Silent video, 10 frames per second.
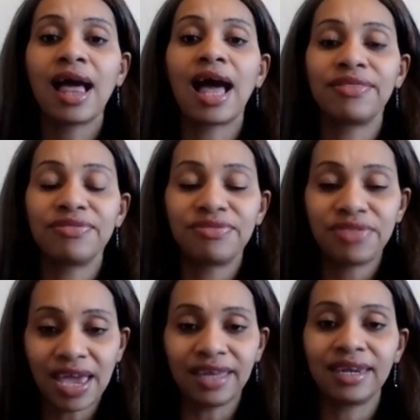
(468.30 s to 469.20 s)
and
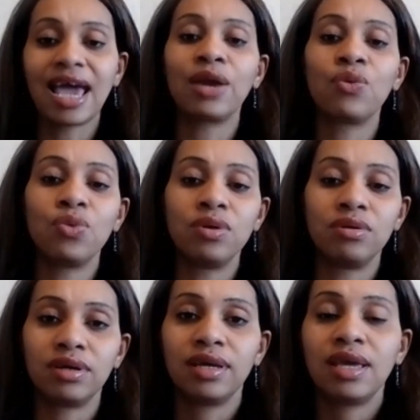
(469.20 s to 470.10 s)
then I work.
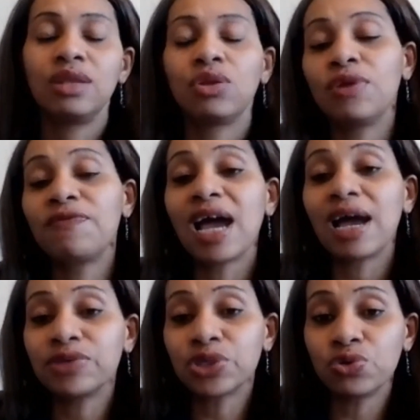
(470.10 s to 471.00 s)
Now, if I
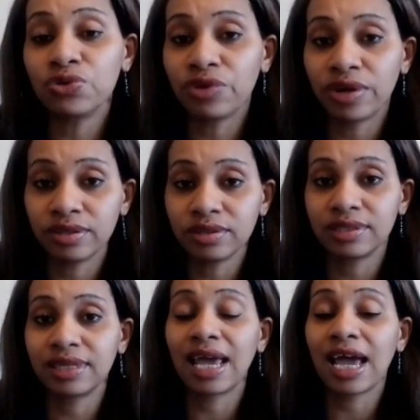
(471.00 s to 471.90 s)
have school runs,
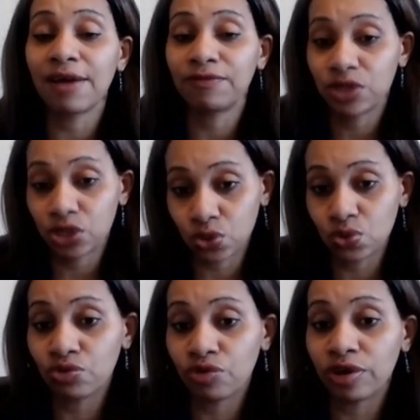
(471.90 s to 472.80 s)
then I have the
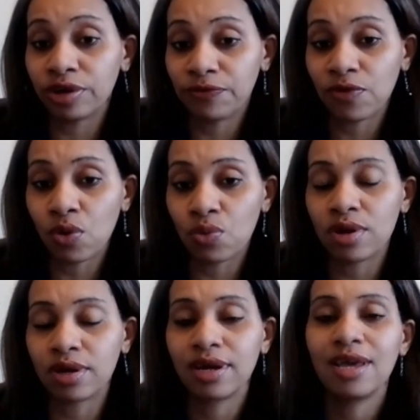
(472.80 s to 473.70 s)
school run before
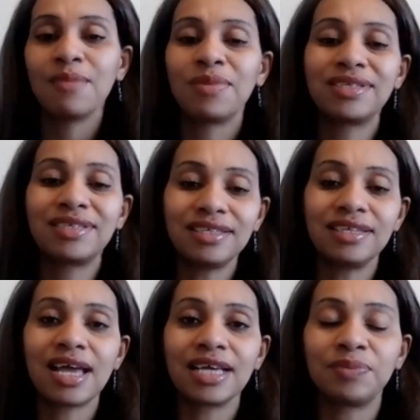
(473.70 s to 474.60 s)
work. But since
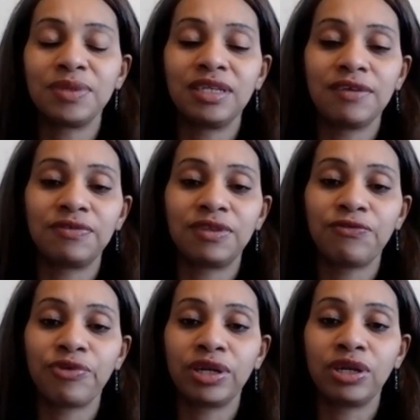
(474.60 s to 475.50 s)
it has been
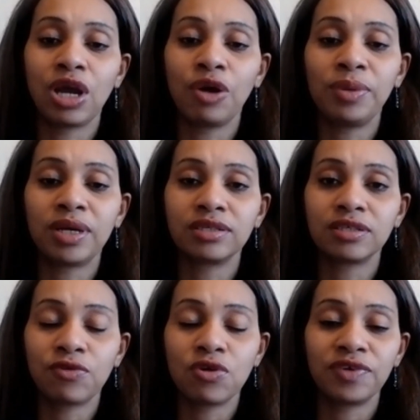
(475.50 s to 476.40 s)
different now because
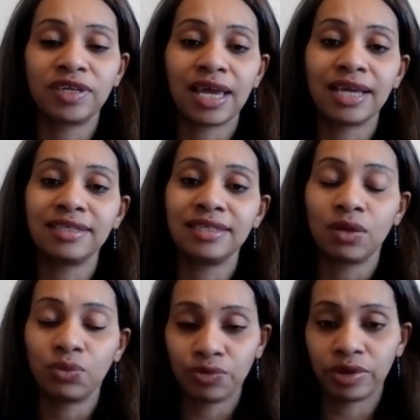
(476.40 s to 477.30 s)
of COVID-19
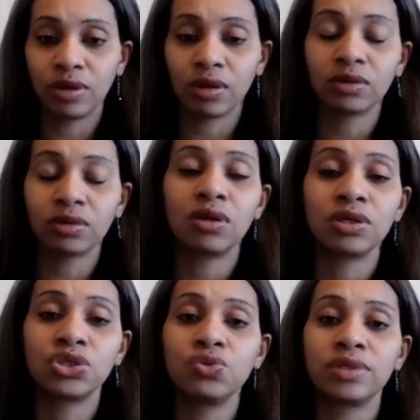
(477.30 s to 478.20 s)
and we were in lockdown and
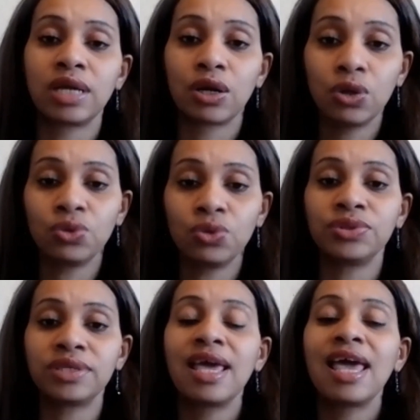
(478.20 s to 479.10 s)
schools are
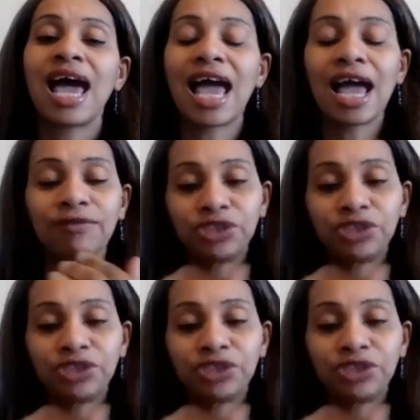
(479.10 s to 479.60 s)
closed, I have